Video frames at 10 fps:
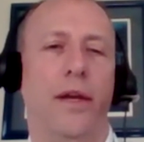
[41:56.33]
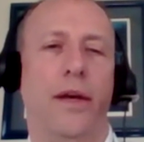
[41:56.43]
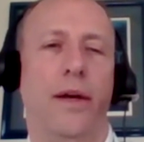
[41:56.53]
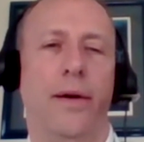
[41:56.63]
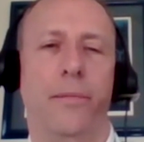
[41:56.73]

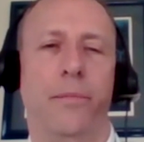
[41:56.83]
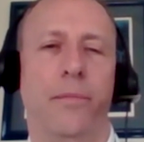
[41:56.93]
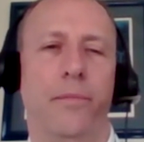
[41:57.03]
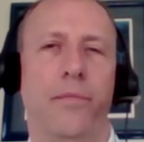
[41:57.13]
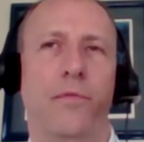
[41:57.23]
Um,
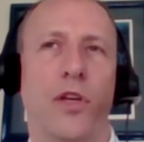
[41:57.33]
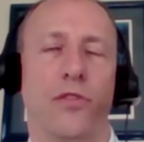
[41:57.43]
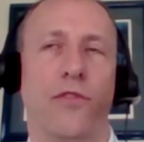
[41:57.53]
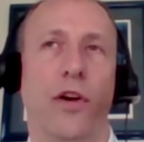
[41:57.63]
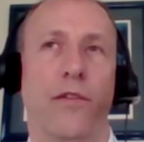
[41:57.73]

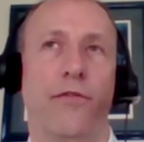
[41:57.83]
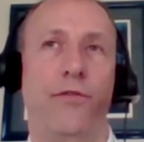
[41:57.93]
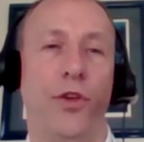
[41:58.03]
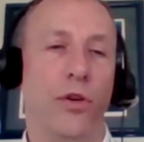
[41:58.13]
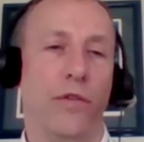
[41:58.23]
because very
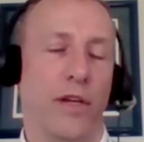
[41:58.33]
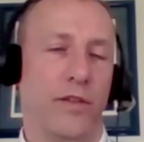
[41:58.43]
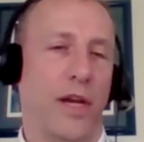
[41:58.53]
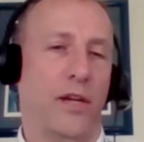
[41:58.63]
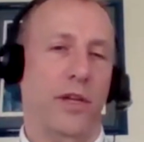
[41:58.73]
few of
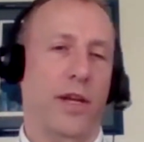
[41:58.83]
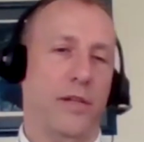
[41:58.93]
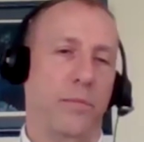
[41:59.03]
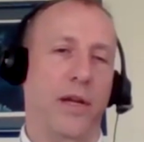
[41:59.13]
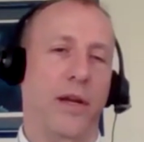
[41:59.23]
us actually get
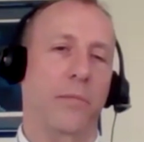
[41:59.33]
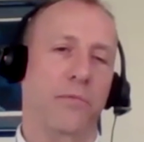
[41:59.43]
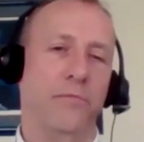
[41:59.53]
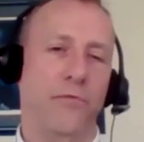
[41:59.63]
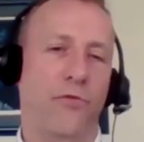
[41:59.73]
to
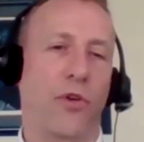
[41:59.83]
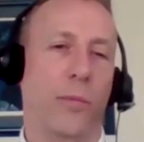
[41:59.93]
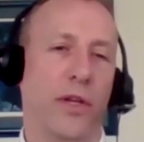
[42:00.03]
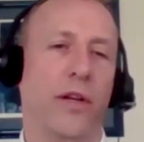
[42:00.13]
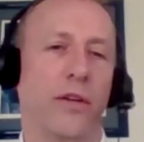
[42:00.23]
become
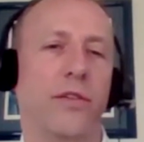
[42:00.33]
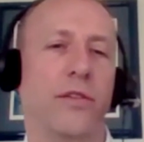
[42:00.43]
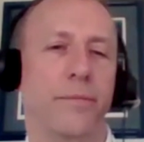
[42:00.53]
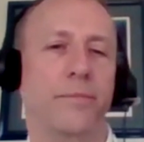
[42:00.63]
formal leaders.